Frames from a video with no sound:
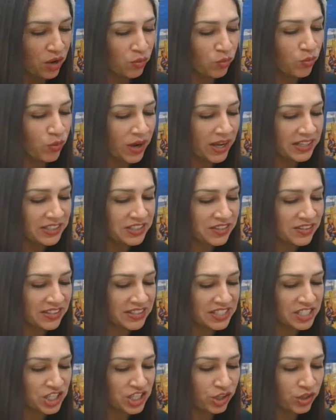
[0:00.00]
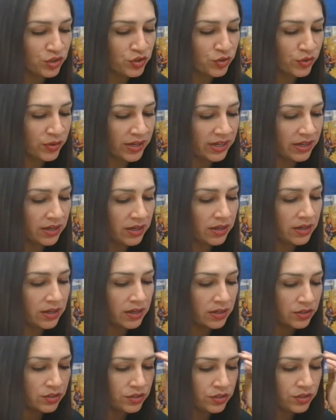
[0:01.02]
What do the children
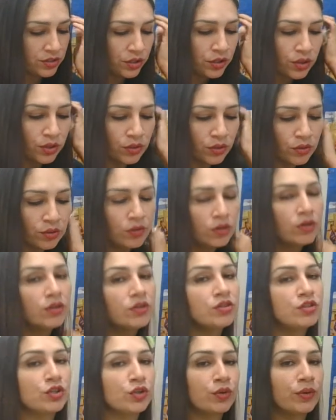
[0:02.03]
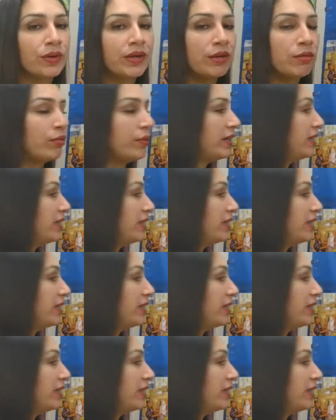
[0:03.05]
do during